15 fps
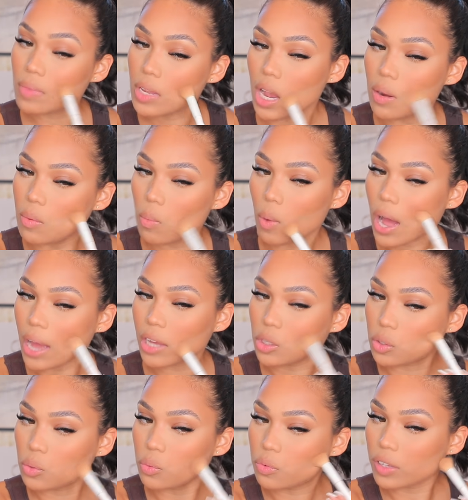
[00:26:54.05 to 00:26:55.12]
and why
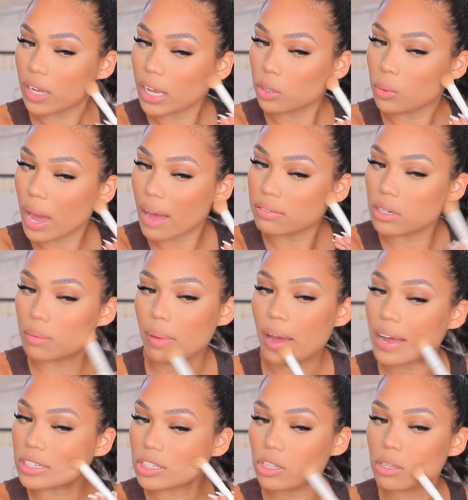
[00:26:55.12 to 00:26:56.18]
you feel like you have to
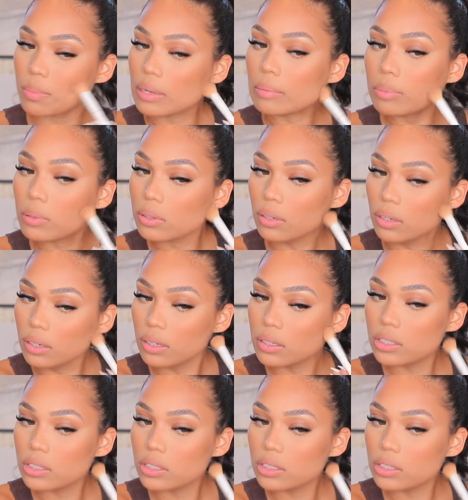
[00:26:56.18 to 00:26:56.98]
bash other people,